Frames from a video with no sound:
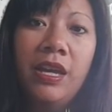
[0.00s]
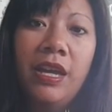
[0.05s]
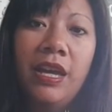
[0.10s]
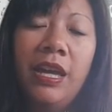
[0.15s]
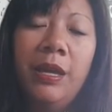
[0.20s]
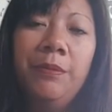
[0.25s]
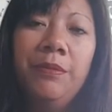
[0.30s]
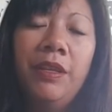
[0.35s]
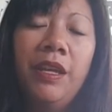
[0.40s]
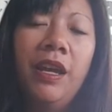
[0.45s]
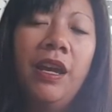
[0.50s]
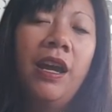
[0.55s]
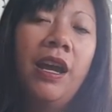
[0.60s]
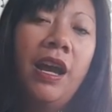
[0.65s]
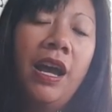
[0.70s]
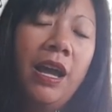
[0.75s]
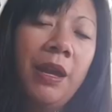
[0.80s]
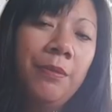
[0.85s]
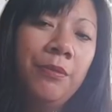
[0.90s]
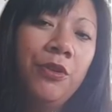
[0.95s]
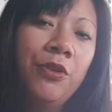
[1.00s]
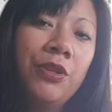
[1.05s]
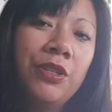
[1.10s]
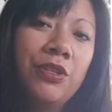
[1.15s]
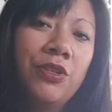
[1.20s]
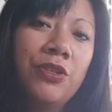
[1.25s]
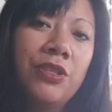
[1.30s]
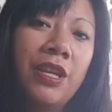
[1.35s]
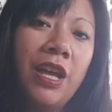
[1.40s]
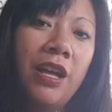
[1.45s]
And I'm going
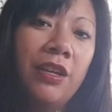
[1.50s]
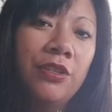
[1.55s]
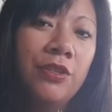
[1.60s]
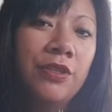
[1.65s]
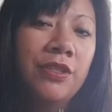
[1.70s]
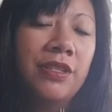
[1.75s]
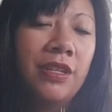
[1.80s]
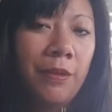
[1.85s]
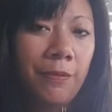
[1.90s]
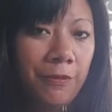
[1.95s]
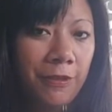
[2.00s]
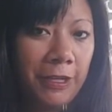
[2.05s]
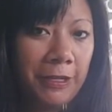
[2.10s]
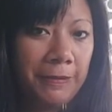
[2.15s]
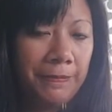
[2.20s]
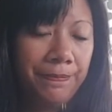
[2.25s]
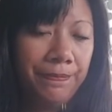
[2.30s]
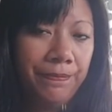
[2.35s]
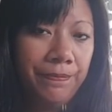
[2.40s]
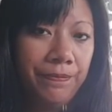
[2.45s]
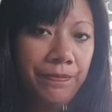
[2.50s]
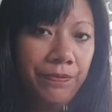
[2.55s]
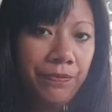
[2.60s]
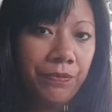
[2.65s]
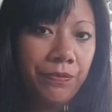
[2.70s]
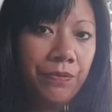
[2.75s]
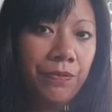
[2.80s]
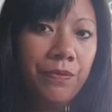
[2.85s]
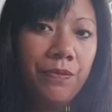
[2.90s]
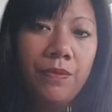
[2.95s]
to tell you something.
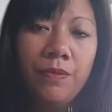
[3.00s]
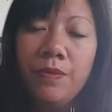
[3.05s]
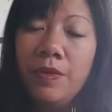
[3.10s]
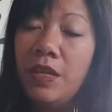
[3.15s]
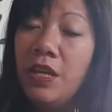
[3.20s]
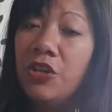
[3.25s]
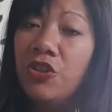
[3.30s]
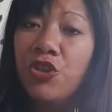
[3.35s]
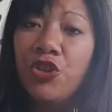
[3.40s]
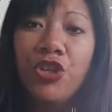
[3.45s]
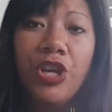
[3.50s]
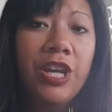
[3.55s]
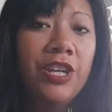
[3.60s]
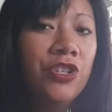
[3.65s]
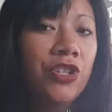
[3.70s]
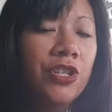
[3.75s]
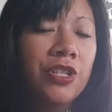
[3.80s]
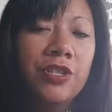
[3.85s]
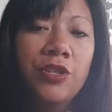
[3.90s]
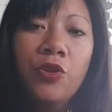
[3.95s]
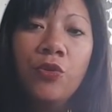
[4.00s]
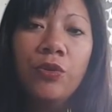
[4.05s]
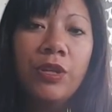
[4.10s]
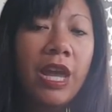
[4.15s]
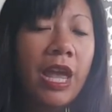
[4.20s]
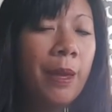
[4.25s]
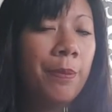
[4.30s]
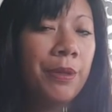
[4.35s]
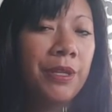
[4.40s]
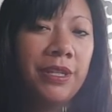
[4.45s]
Changes don't
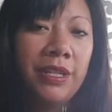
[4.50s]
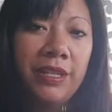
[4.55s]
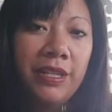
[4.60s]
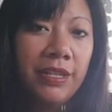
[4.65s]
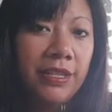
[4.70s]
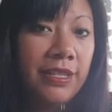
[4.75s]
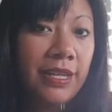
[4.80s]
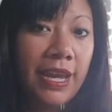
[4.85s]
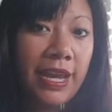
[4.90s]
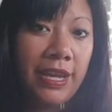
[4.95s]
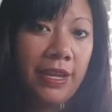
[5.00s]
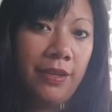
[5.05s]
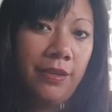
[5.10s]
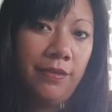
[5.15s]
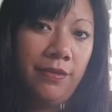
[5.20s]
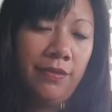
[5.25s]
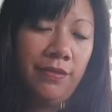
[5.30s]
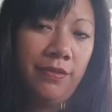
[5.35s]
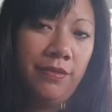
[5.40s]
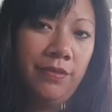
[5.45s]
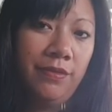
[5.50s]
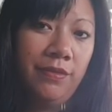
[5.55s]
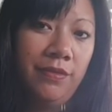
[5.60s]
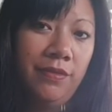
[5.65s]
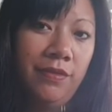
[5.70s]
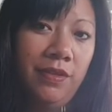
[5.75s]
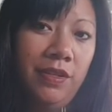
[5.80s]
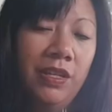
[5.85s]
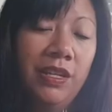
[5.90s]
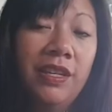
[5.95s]
happen in a day.
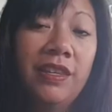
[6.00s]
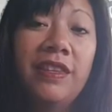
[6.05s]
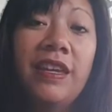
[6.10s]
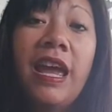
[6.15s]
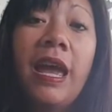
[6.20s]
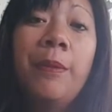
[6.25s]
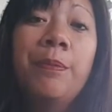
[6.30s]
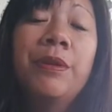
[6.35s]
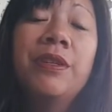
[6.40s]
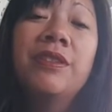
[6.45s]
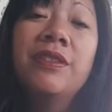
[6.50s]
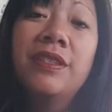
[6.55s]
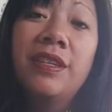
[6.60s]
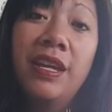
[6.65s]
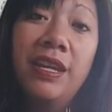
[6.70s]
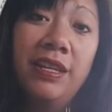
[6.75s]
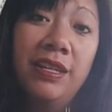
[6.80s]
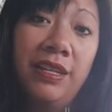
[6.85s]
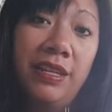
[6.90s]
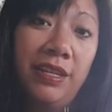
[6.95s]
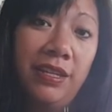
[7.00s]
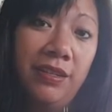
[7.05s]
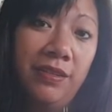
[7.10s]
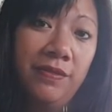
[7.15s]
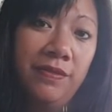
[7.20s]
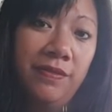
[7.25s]
They happen daily.